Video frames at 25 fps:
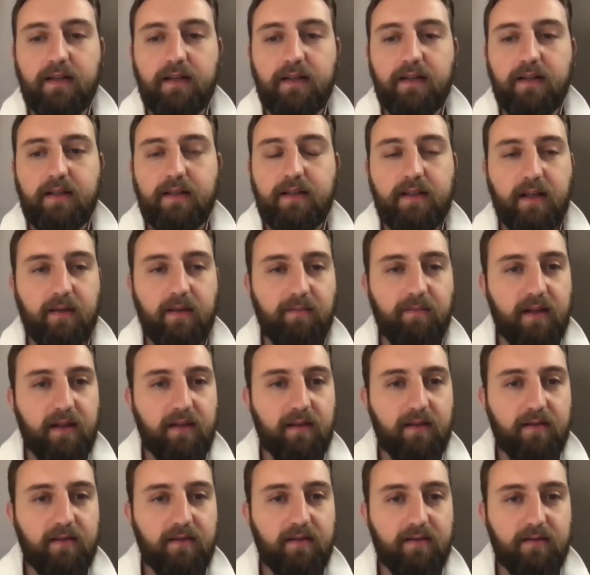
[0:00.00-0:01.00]

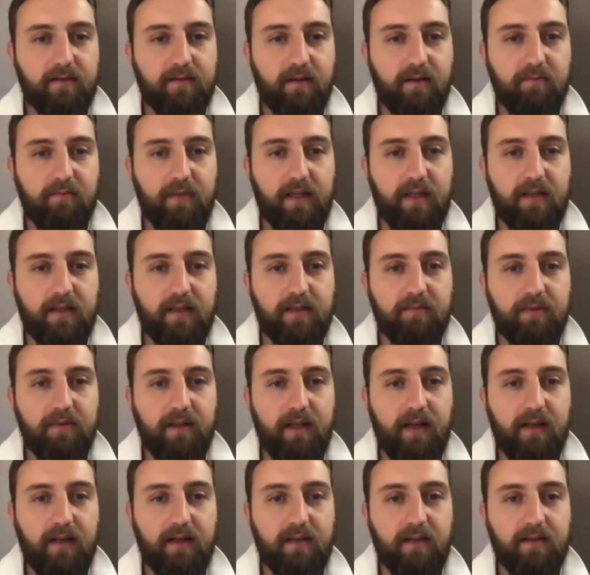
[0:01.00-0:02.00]
something called Meaning
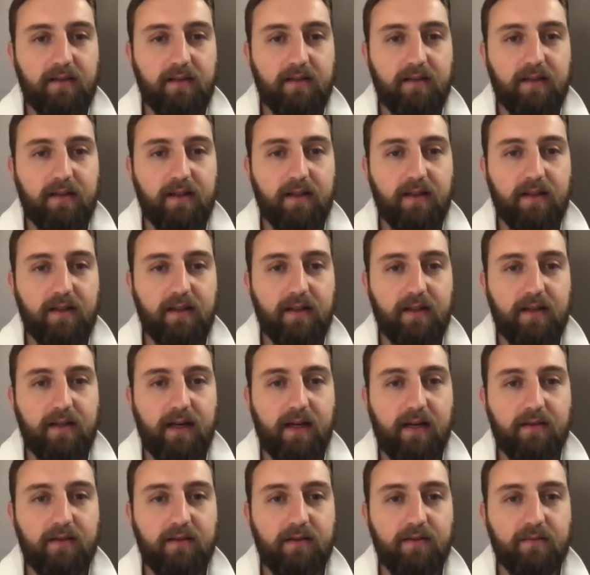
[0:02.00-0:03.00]
Supply uh, and
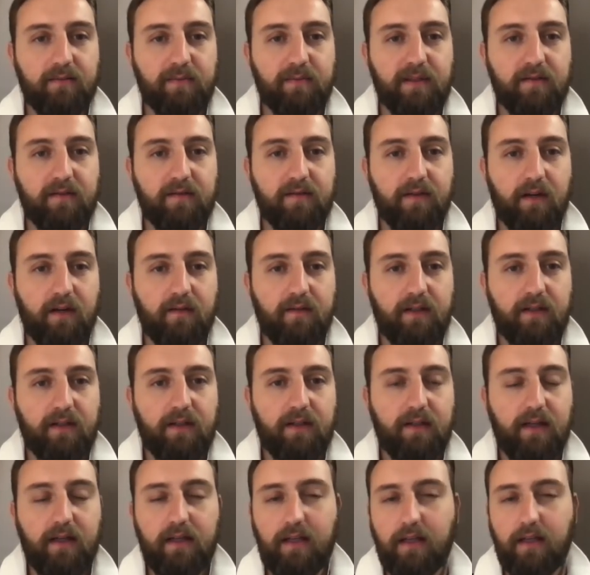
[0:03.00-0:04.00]
how to be involved in
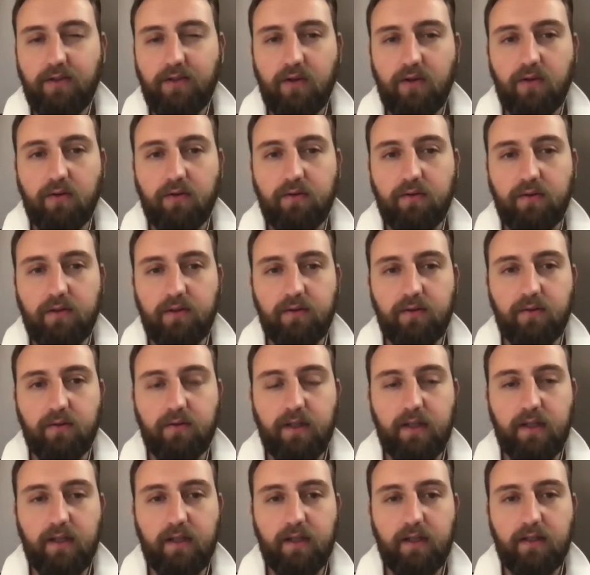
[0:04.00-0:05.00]
it. I'll let Joe do
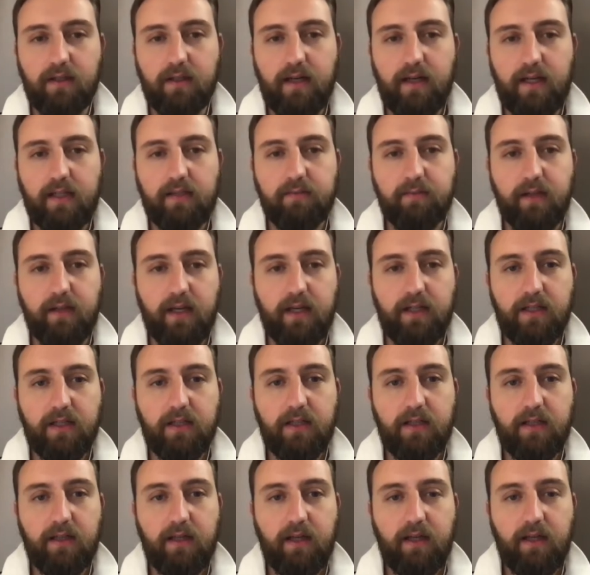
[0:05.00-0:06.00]
the
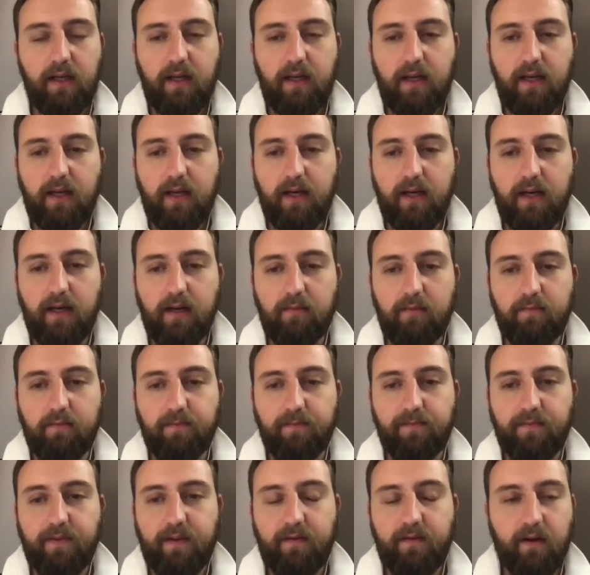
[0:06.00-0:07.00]
explanation.
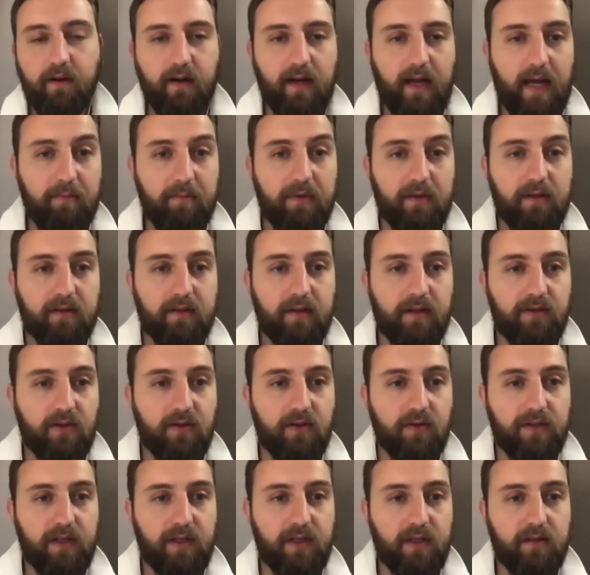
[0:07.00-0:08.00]
Um, very happy that
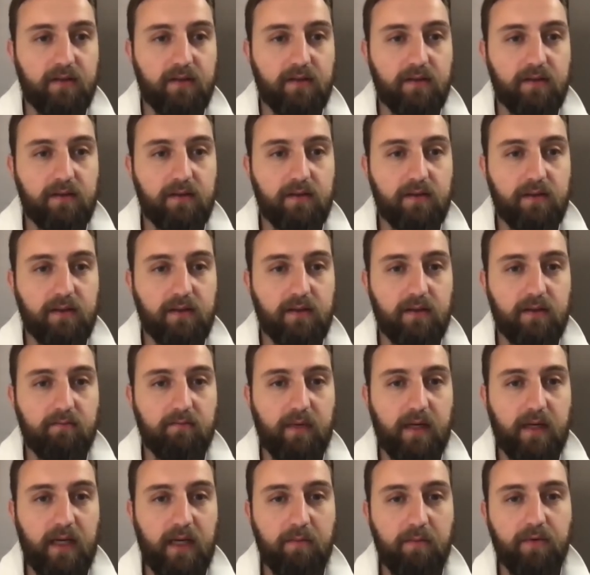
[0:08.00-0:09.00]
Joe's here. Uh,
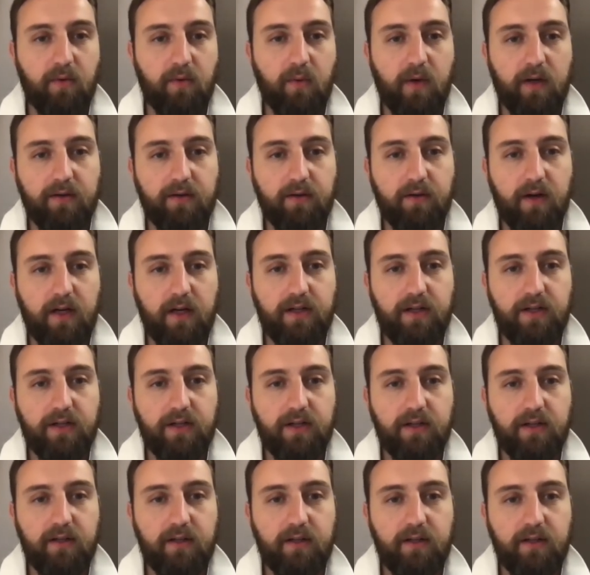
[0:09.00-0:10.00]
my number one
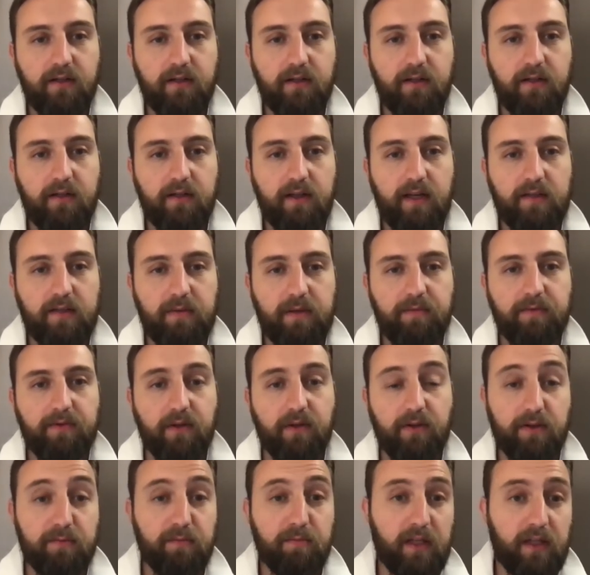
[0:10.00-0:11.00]
crush, as people
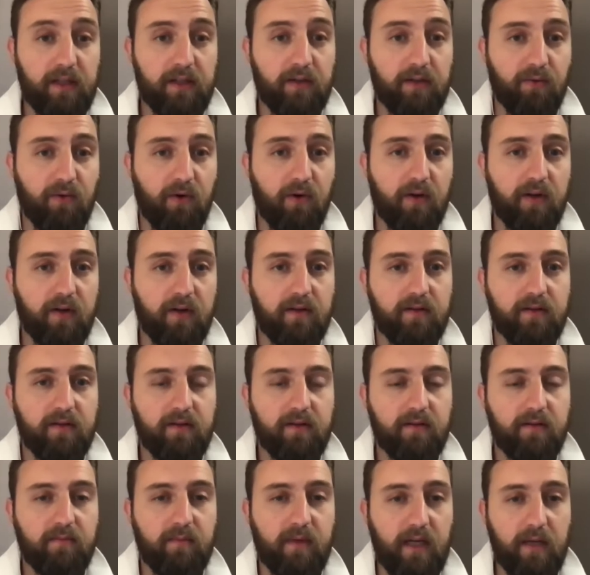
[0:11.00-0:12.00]
know, is Benita Roy.
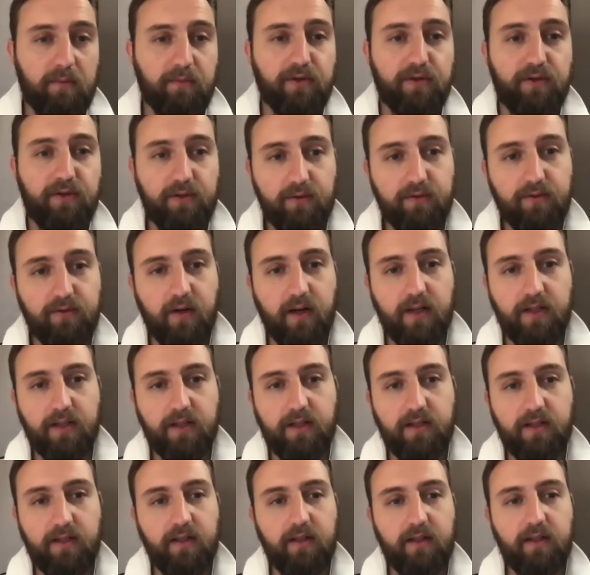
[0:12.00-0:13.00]
My number two
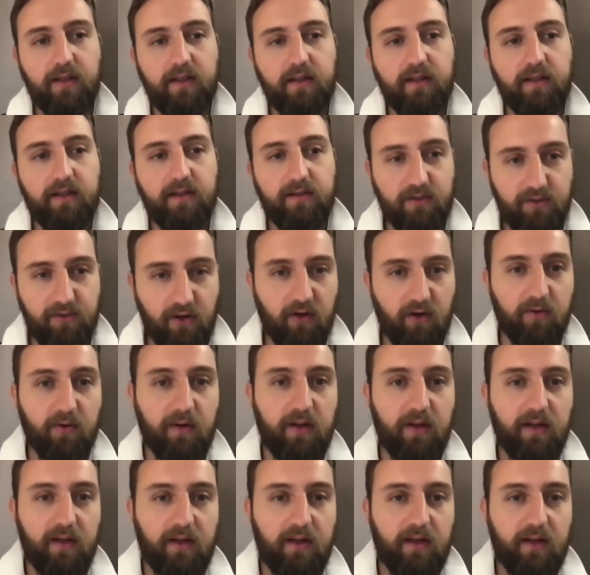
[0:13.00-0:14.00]
crush is Joe
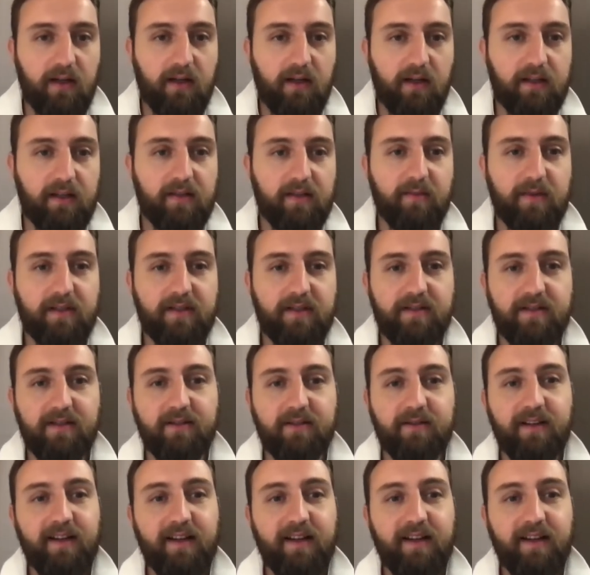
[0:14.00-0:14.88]
uh, Edelman. So